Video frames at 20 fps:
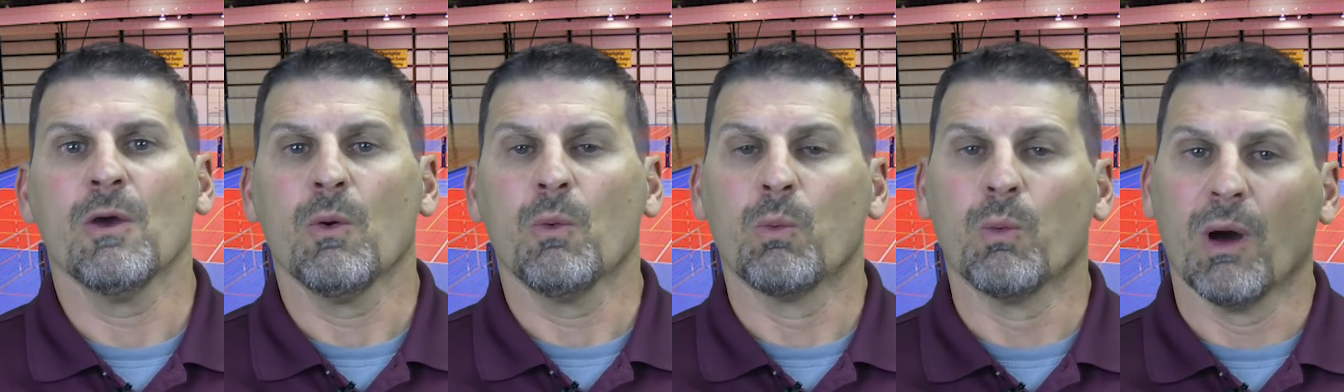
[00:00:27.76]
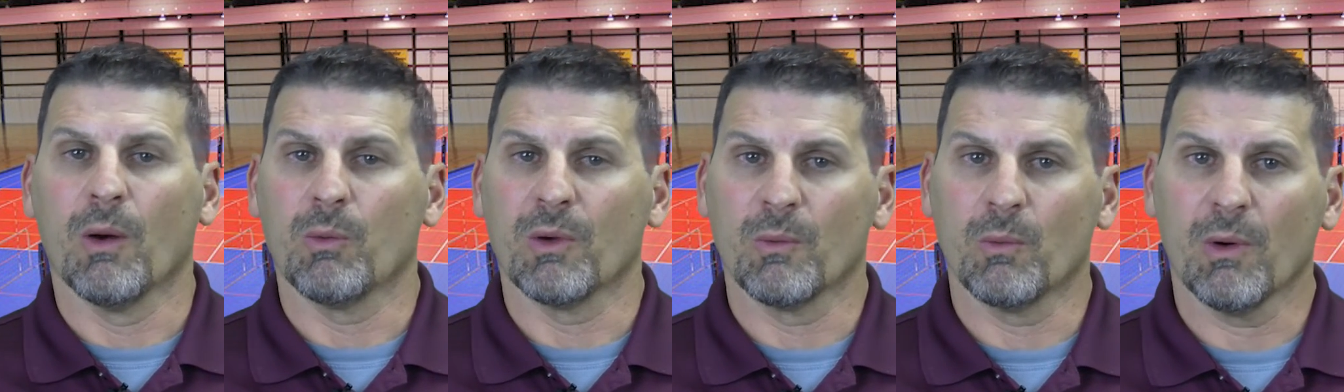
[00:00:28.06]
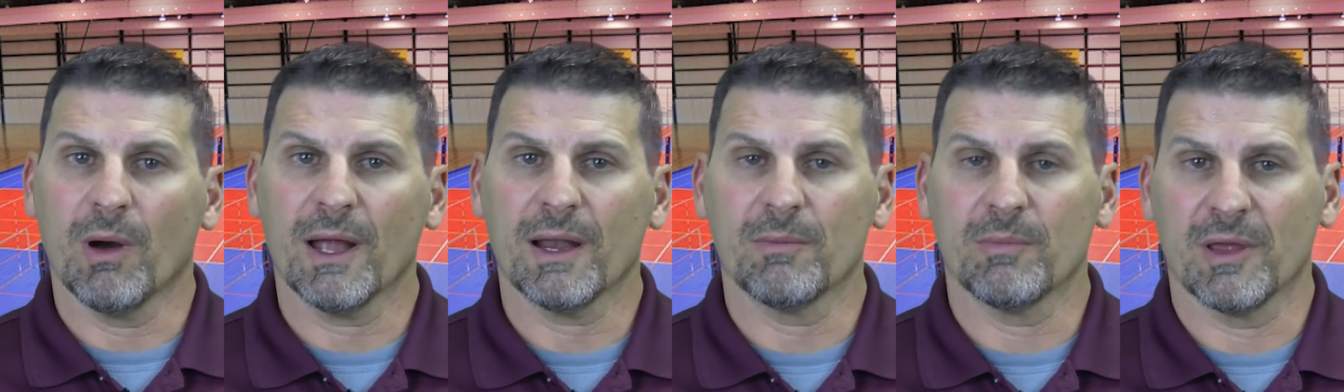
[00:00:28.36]
What we
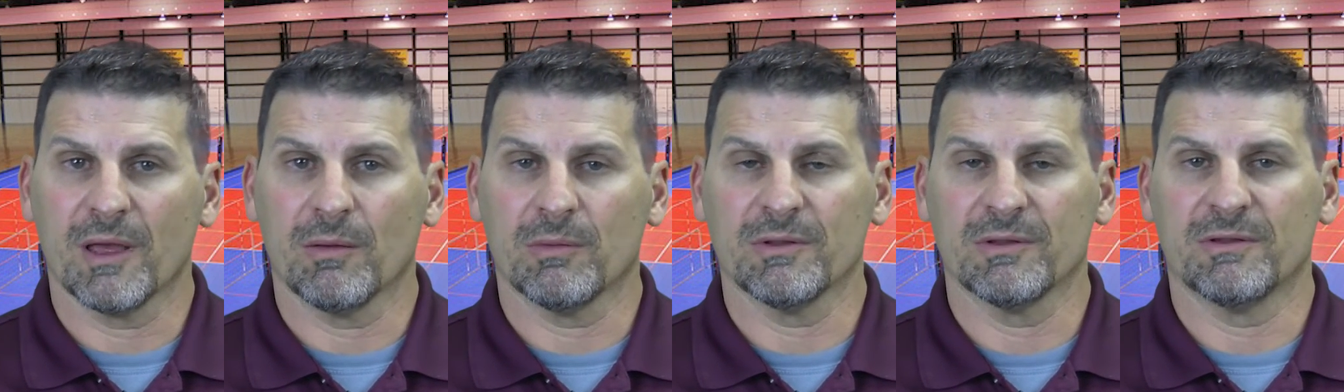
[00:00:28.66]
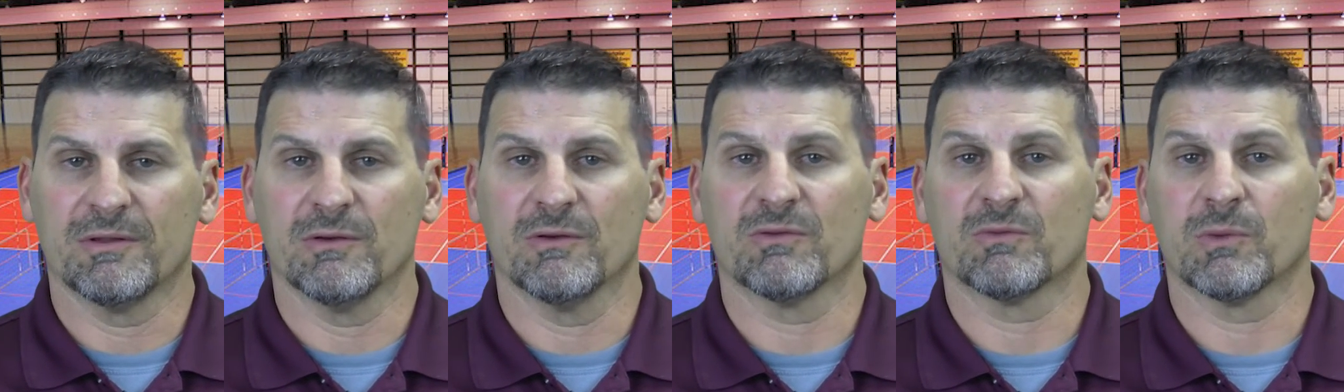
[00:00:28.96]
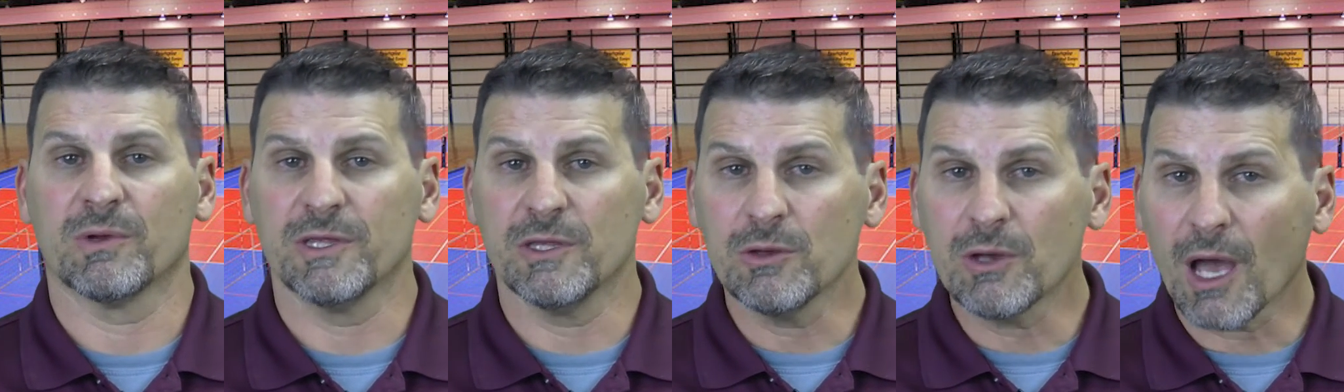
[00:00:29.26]
want to be able to do is
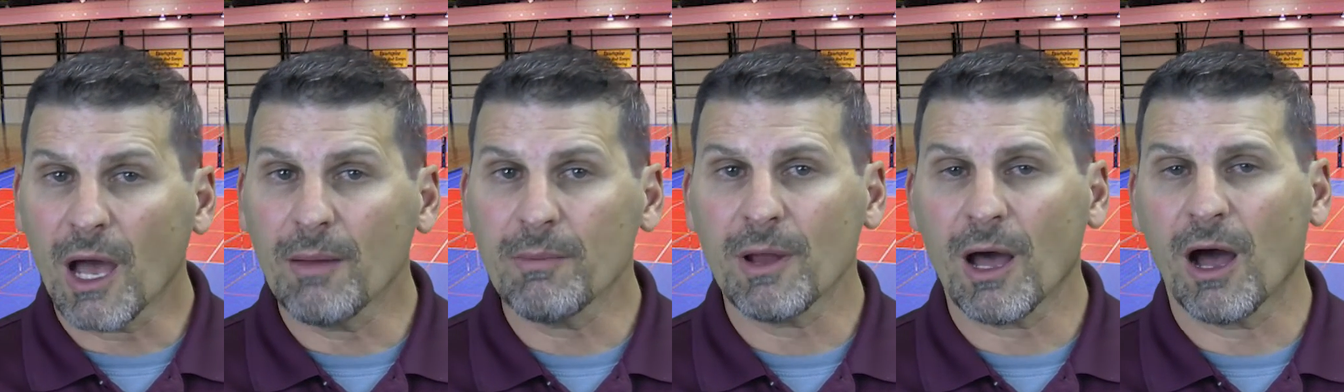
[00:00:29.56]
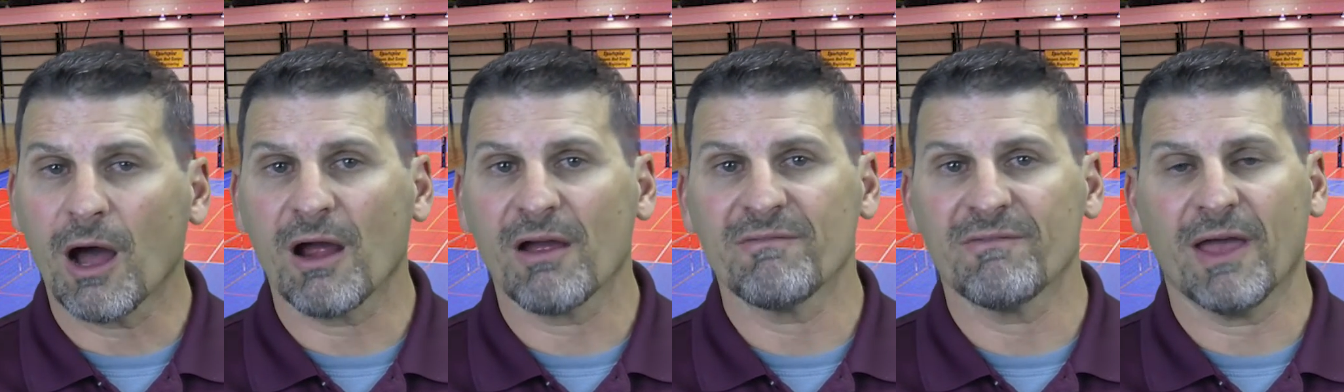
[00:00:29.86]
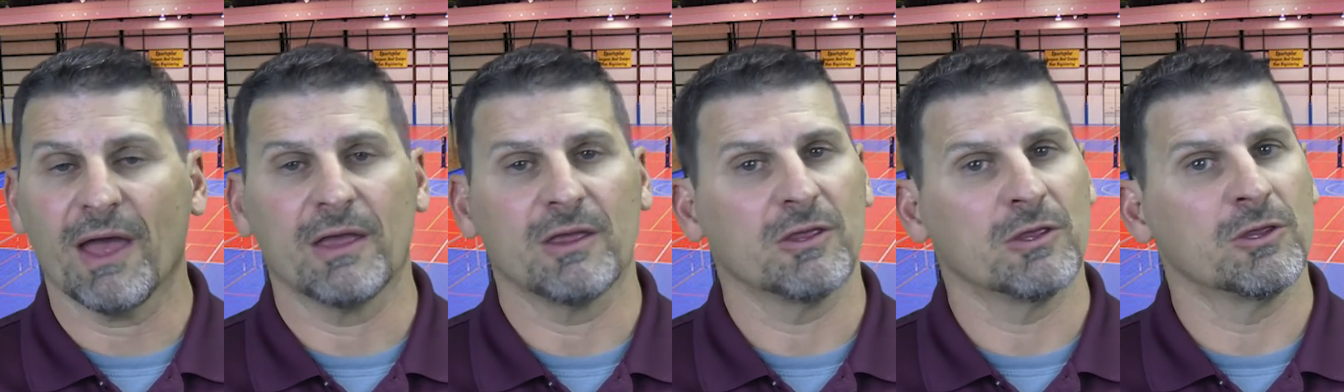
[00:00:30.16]
when you come to our
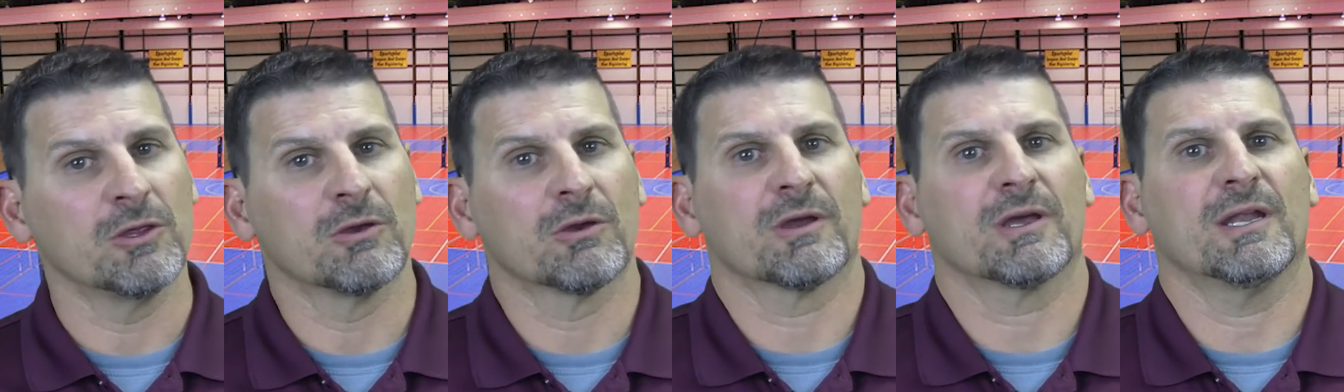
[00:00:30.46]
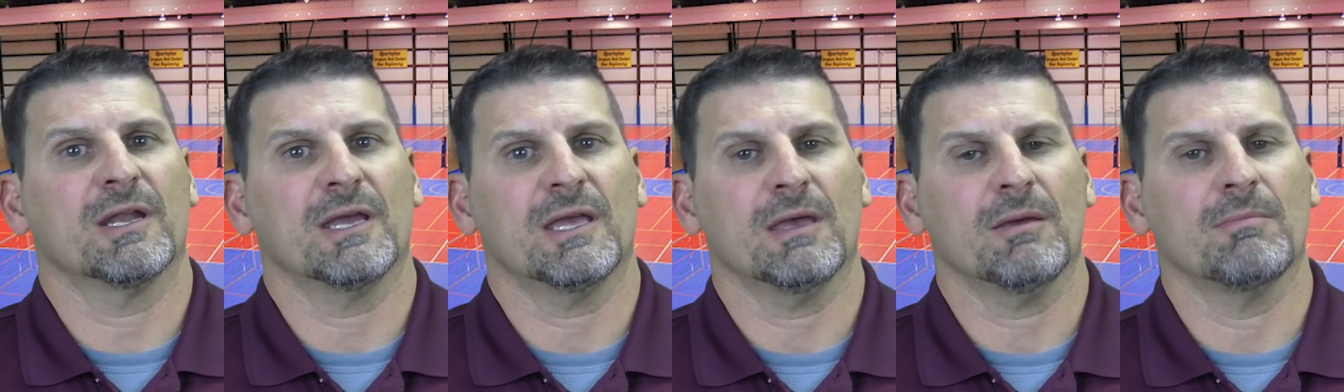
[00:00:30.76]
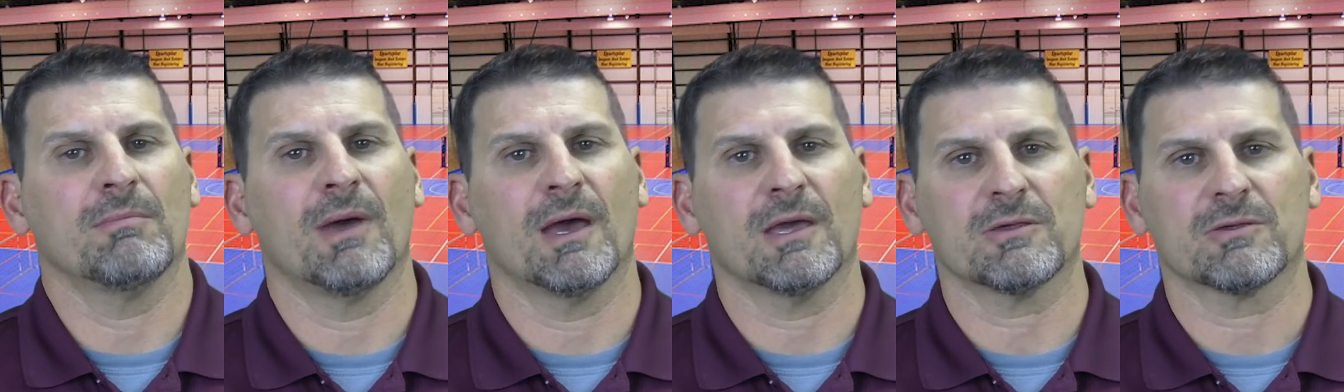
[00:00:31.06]
event, you're going to get
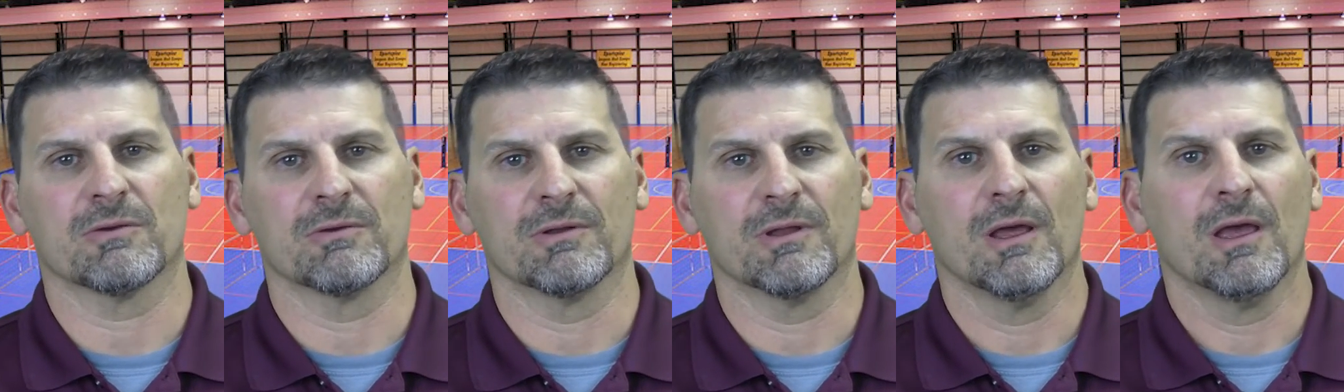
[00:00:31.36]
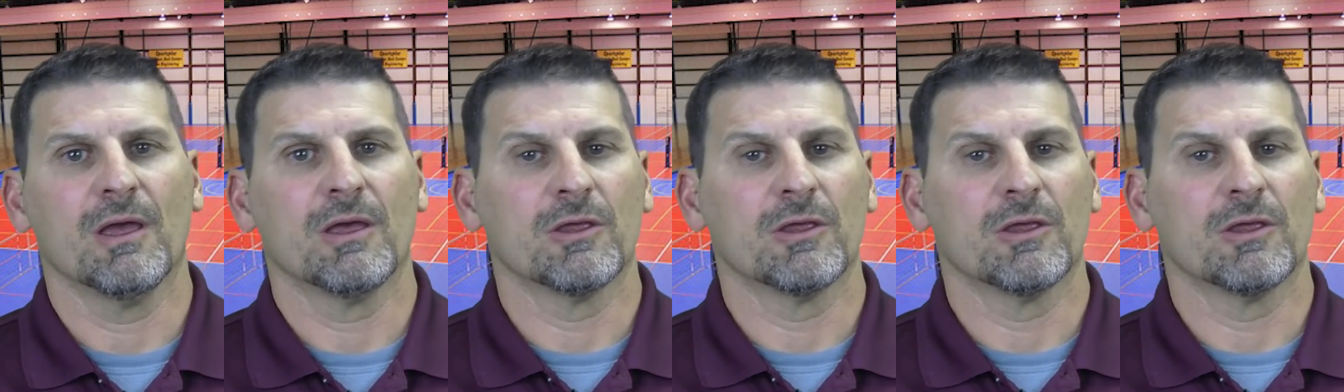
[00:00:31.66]
measured.